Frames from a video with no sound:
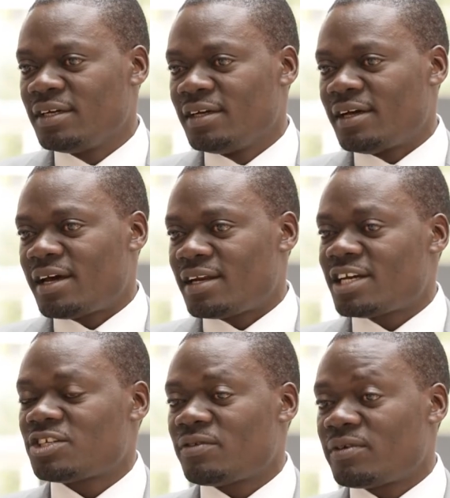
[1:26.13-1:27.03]
a
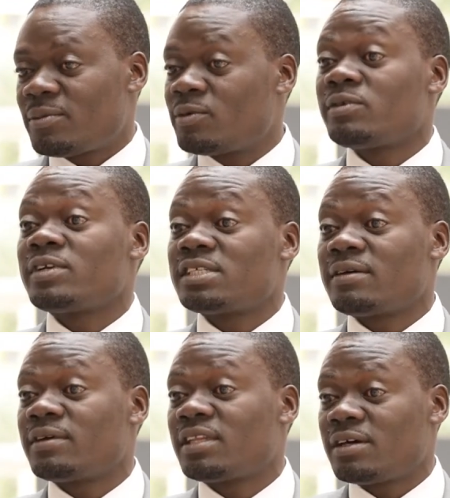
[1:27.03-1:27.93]
reduction from over
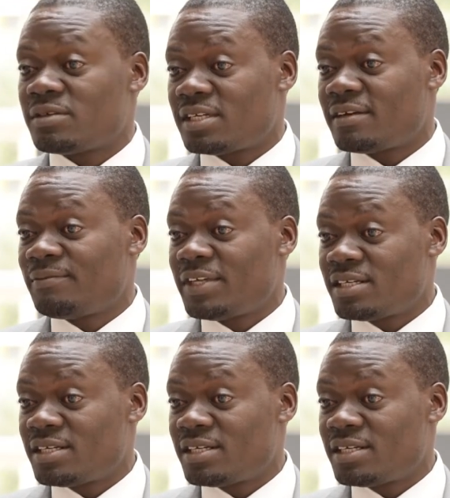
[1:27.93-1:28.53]
27,000,